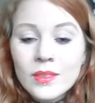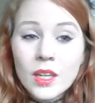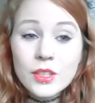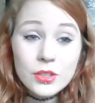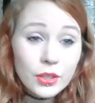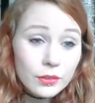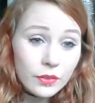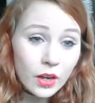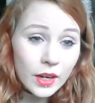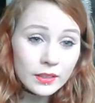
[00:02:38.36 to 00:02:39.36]
I do
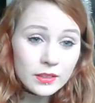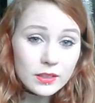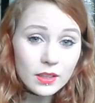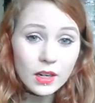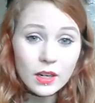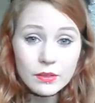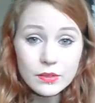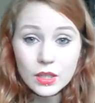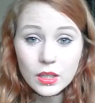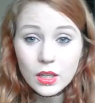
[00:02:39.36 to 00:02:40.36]
find that
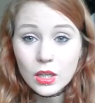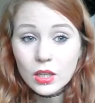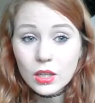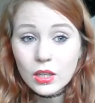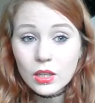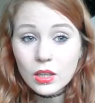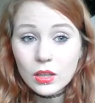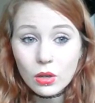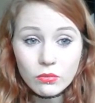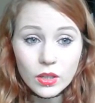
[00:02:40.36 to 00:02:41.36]
after a
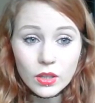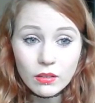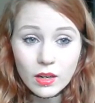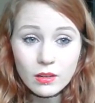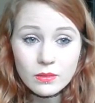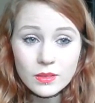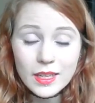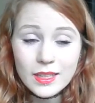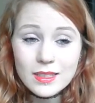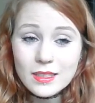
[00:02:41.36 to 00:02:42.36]
lot of running
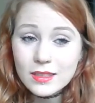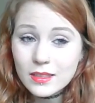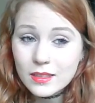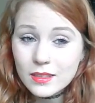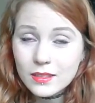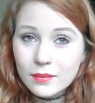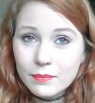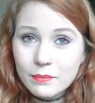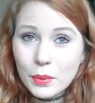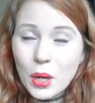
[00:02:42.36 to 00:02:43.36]
around, it
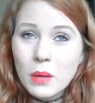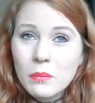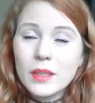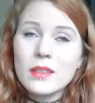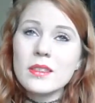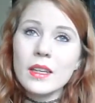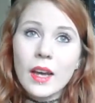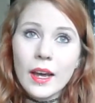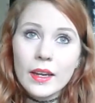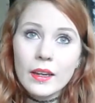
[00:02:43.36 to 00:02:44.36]
doesn't
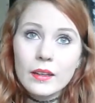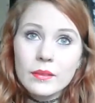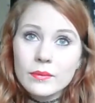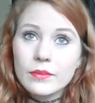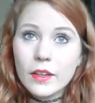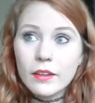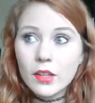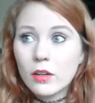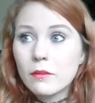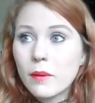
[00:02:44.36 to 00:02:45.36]
cake, fair
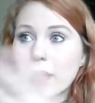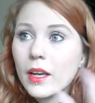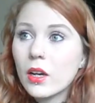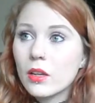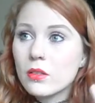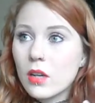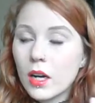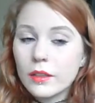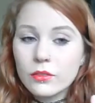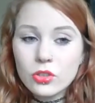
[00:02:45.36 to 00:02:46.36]
enough, but it goes
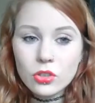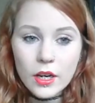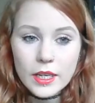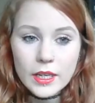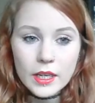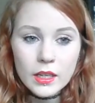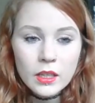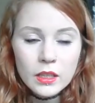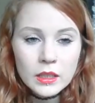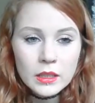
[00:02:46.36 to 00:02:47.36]
kind of shiny.
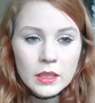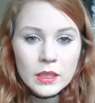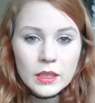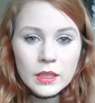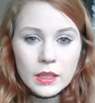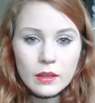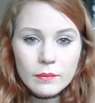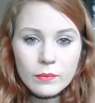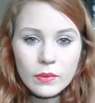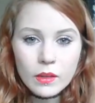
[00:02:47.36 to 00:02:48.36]

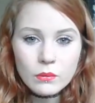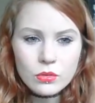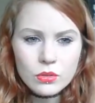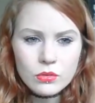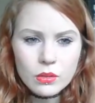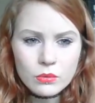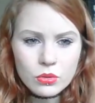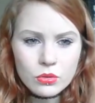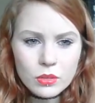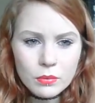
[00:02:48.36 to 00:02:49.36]
I'm
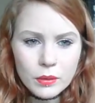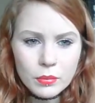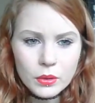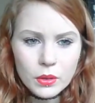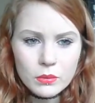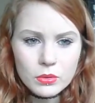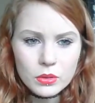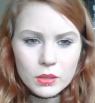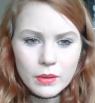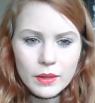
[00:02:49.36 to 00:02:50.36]
sure some people know what I'm
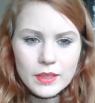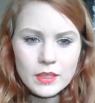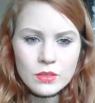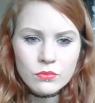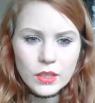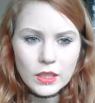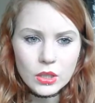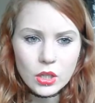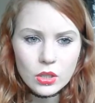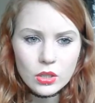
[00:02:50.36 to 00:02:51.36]
talking about. It doesn't really
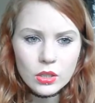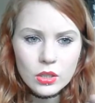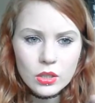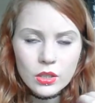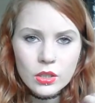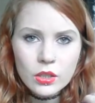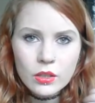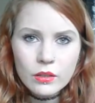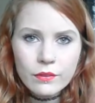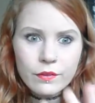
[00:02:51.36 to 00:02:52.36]
look
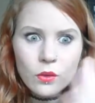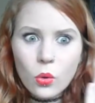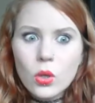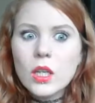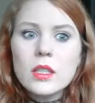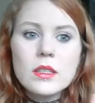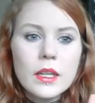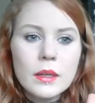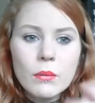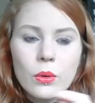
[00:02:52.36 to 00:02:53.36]
flawless
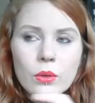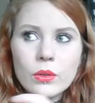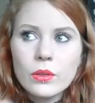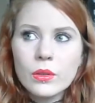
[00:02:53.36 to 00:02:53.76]
anymore.